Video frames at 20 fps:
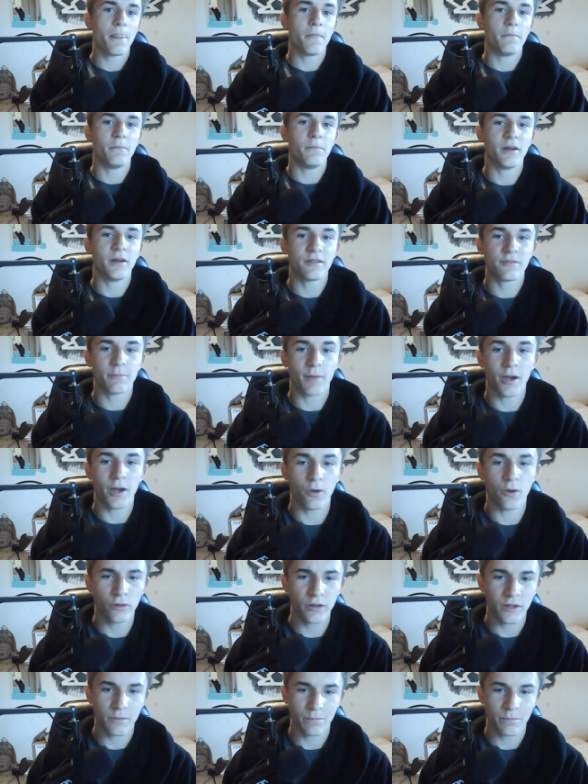but it's my
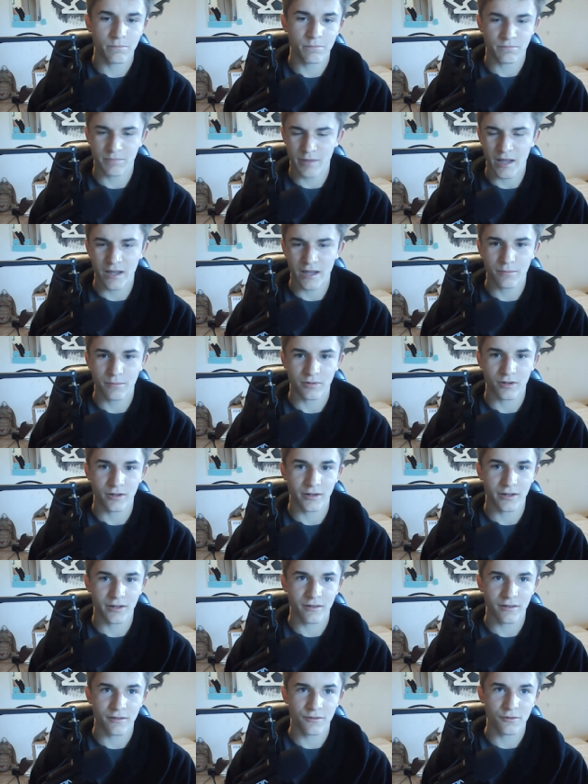only paid
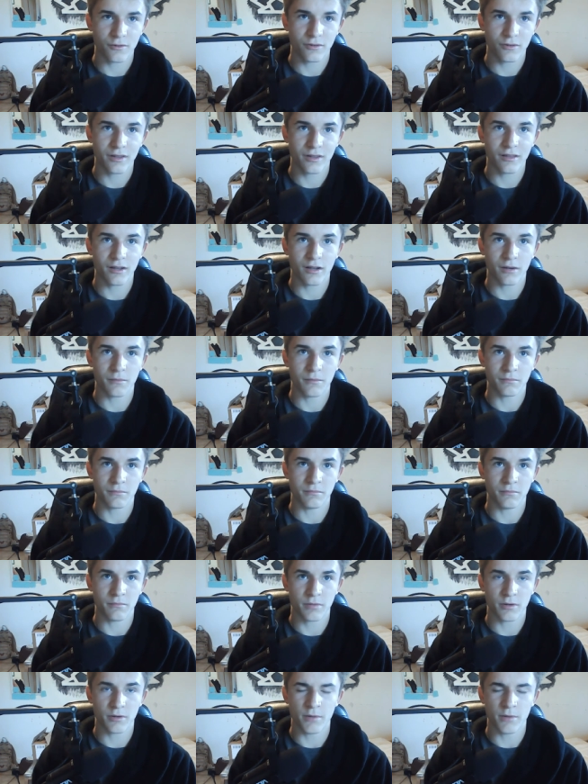product. It's the only thing I'm
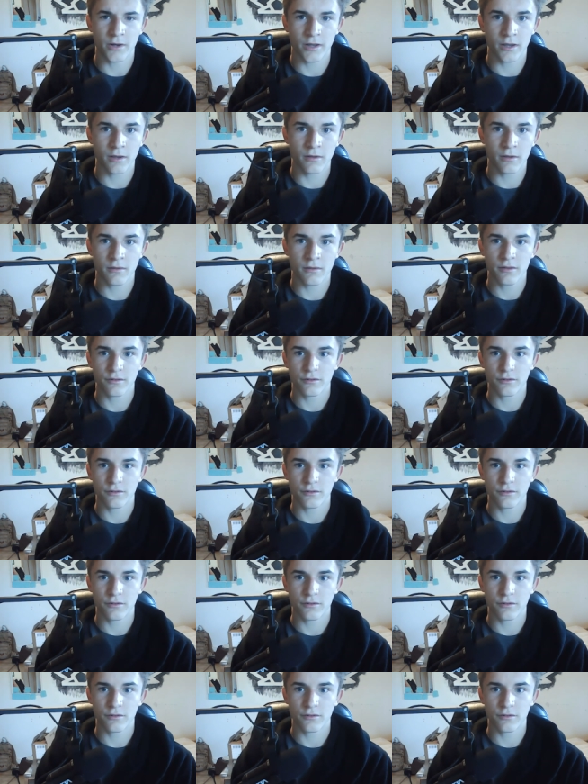promoting.